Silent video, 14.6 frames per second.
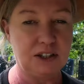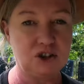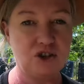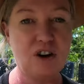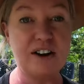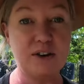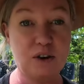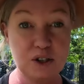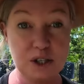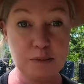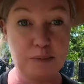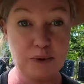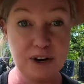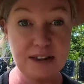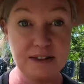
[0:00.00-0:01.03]
Try not to
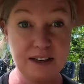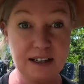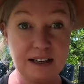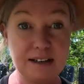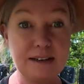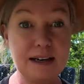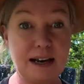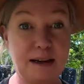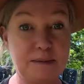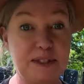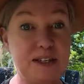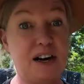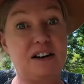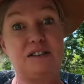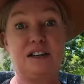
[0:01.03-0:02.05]
breathe it in, um,
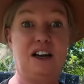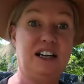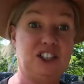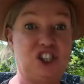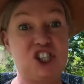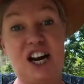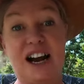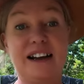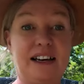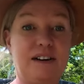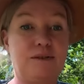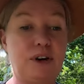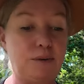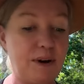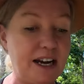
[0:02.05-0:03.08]
so don't like chuck it
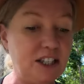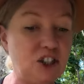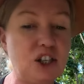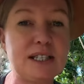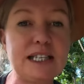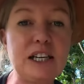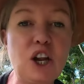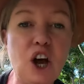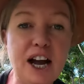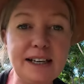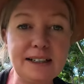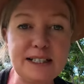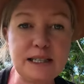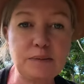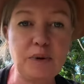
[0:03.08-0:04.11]
everywhere. Just
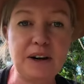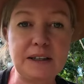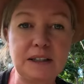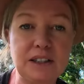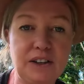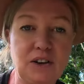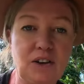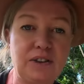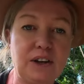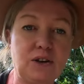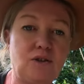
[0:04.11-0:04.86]
lightly sprinkle it on the